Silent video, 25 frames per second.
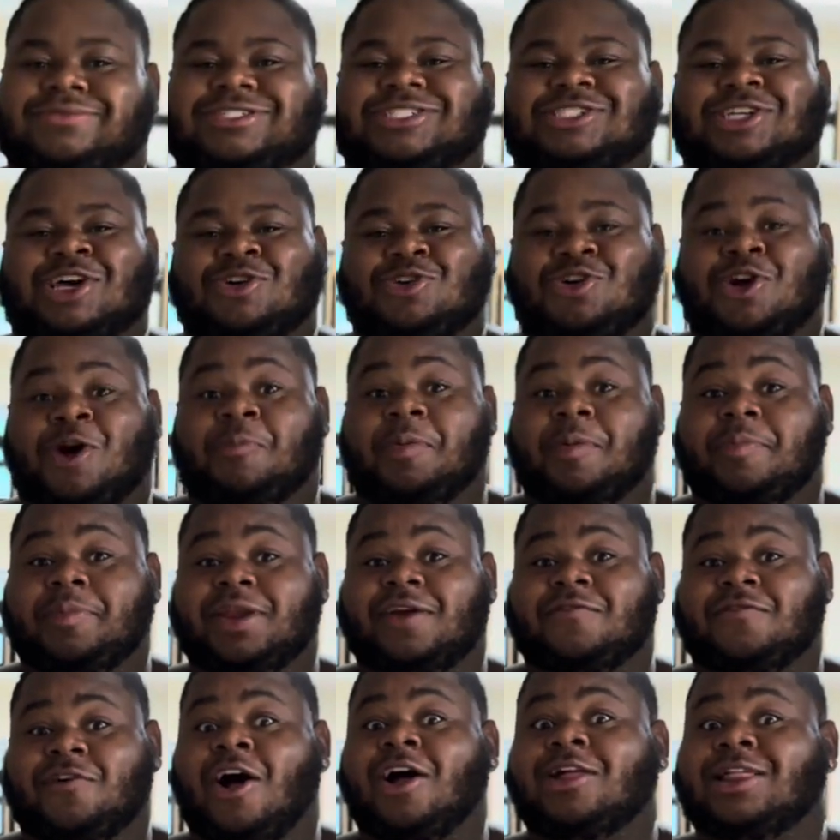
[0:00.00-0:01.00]
So you gonna put me
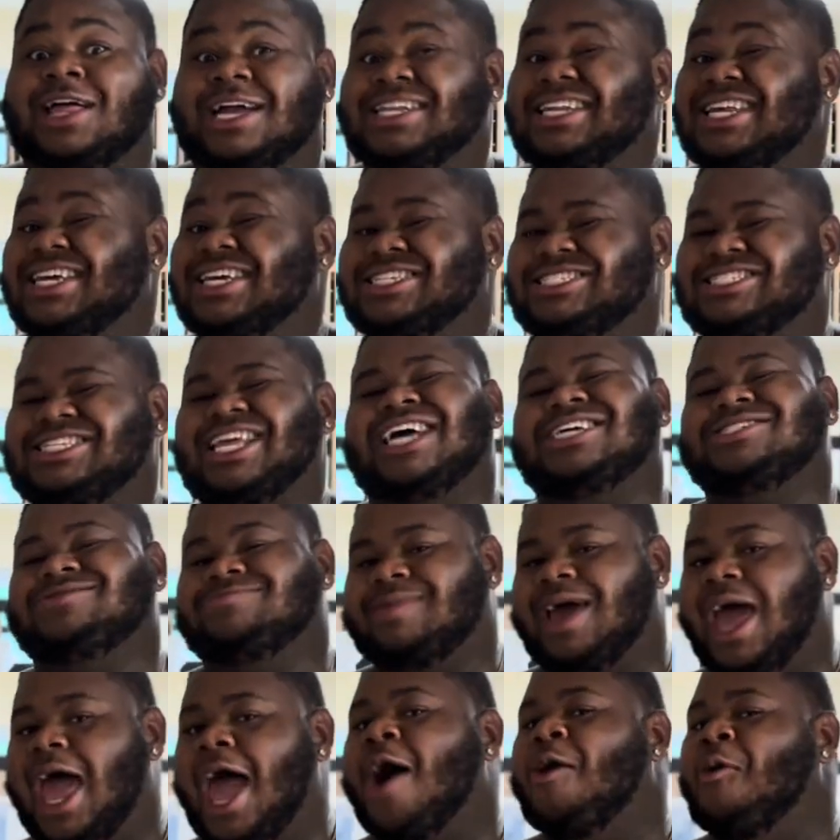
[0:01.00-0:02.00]
in the vlog like this? That's
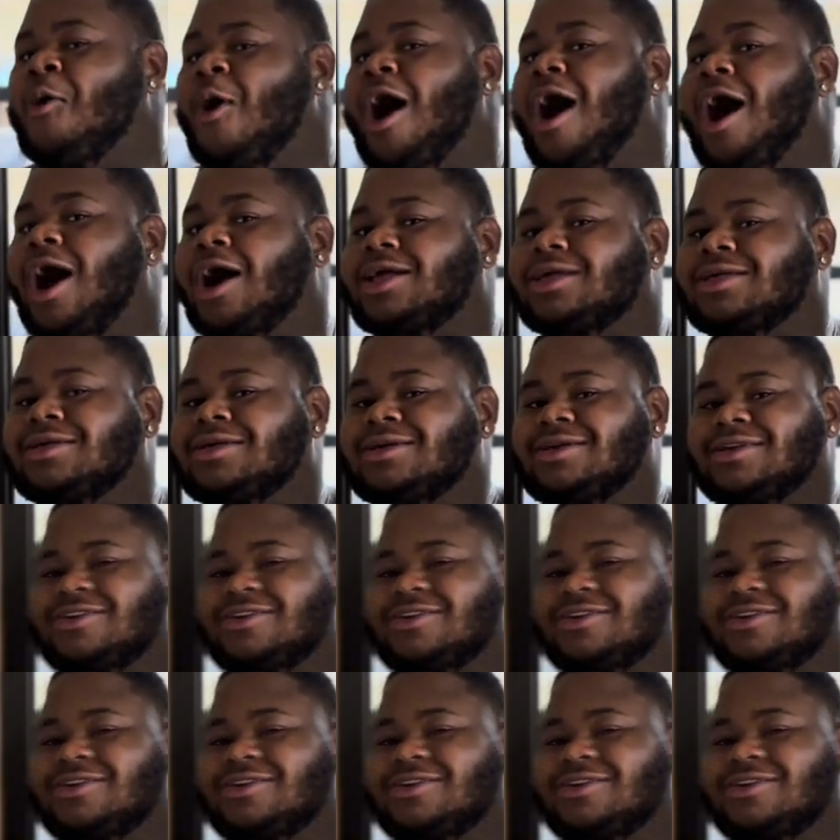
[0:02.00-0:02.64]
mad long.